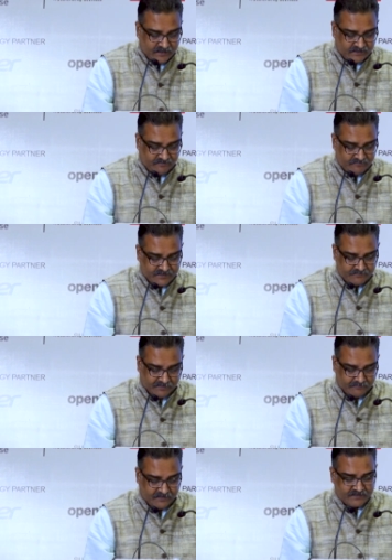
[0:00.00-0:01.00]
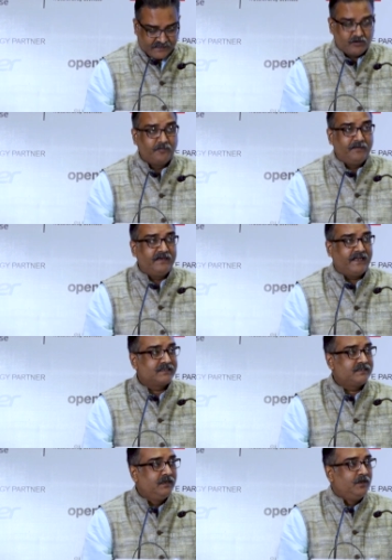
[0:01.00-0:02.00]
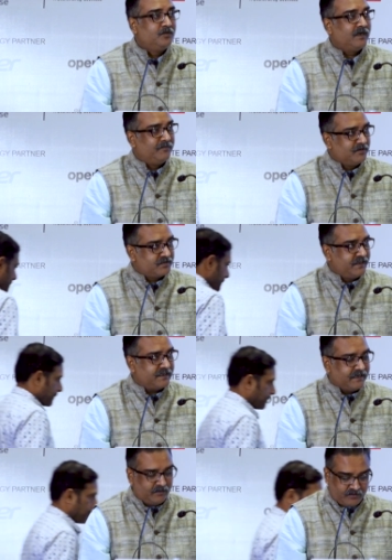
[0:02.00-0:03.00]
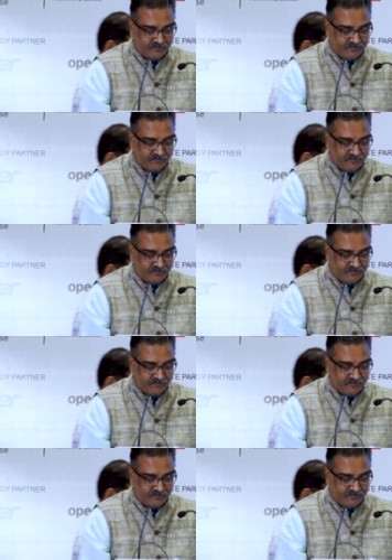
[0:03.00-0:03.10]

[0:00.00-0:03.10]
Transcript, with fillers: Government and Public Sector, Open Text, to come on stage and to give a